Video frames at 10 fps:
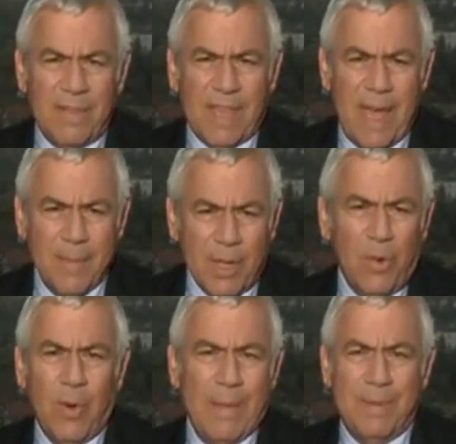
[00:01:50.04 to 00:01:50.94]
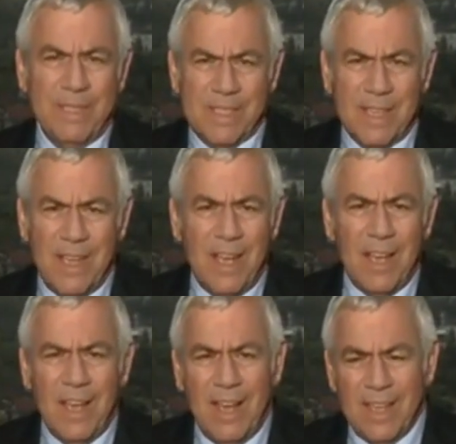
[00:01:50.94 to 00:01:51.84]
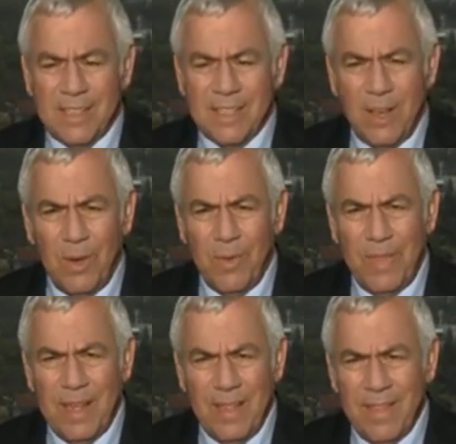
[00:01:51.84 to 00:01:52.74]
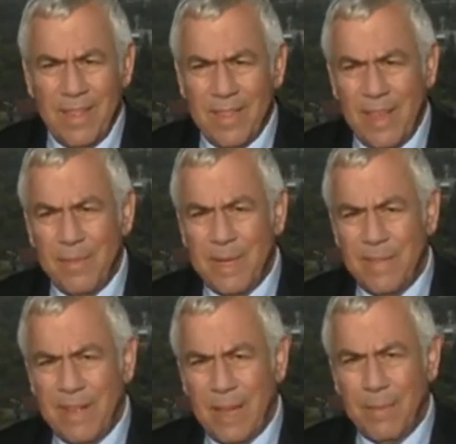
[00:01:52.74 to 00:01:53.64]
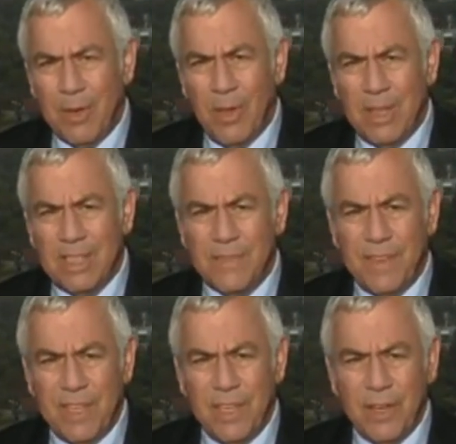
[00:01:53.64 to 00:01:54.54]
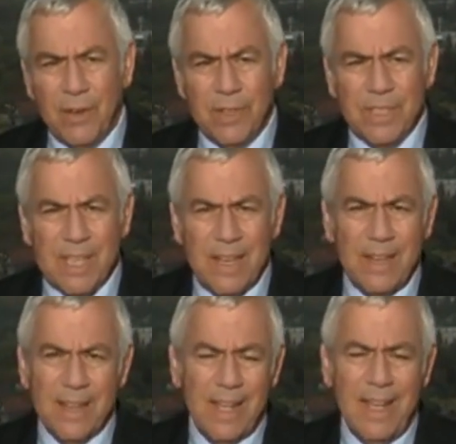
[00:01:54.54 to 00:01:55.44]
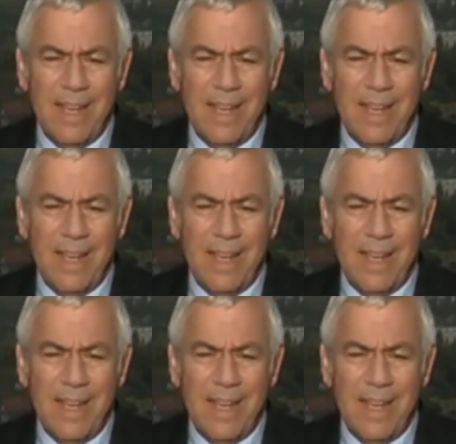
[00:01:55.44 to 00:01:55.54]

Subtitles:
chemical weapons. So they've been developing all this for years. And